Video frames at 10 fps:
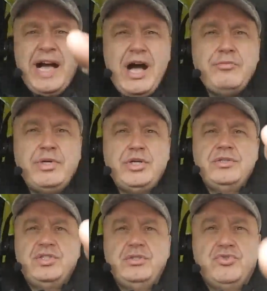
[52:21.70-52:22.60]
Albert,
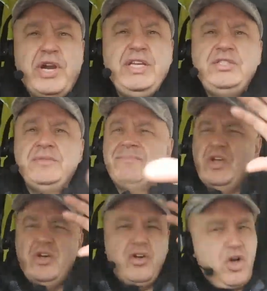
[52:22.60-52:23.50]
Grace,
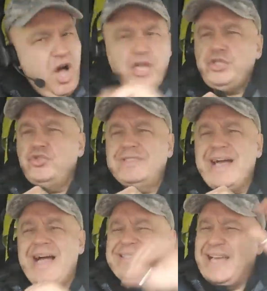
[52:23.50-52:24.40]
all of you
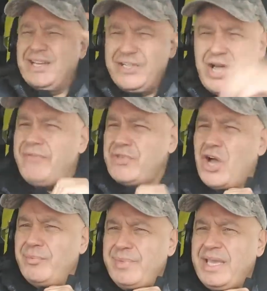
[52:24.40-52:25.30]
guys, I love
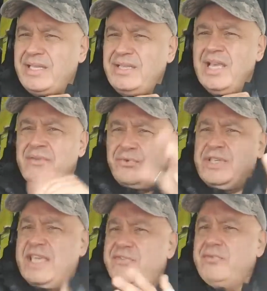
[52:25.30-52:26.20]
y'all, man, for
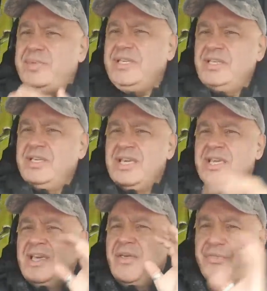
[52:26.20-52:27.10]
giving me
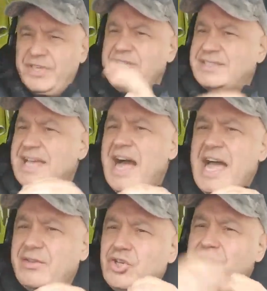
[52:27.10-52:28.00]
this
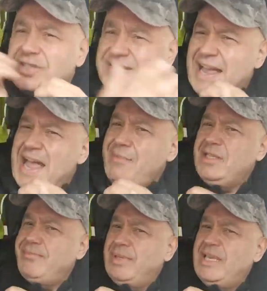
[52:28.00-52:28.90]
time. Your time
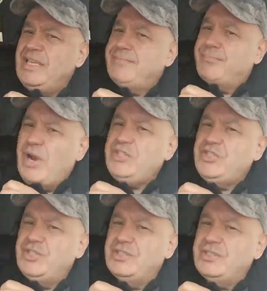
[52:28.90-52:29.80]
is
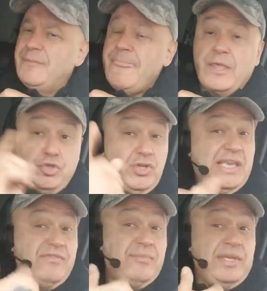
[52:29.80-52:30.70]
precious. You're
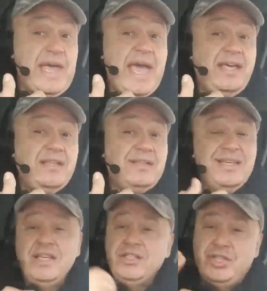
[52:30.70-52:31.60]
giving me that,
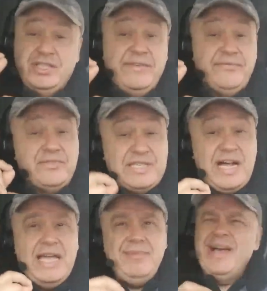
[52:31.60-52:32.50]
the gift of
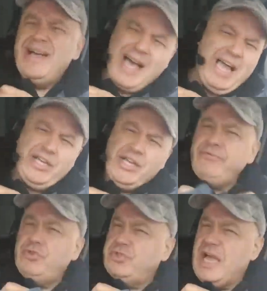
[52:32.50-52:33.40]
time. I love
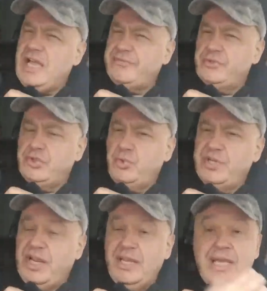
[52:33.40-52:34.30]
you guys for
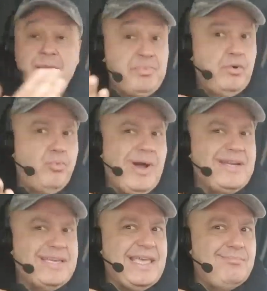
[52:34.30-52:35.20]
doing that. But why
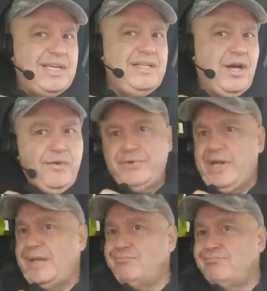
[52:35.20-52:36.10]
not get money off of
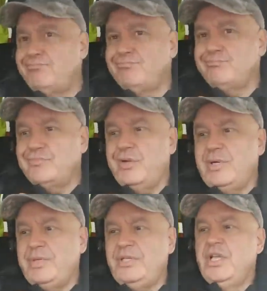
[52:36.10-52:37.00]
that? You know what
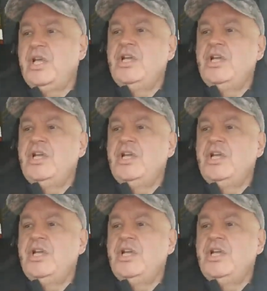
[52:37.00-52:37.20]
I mean?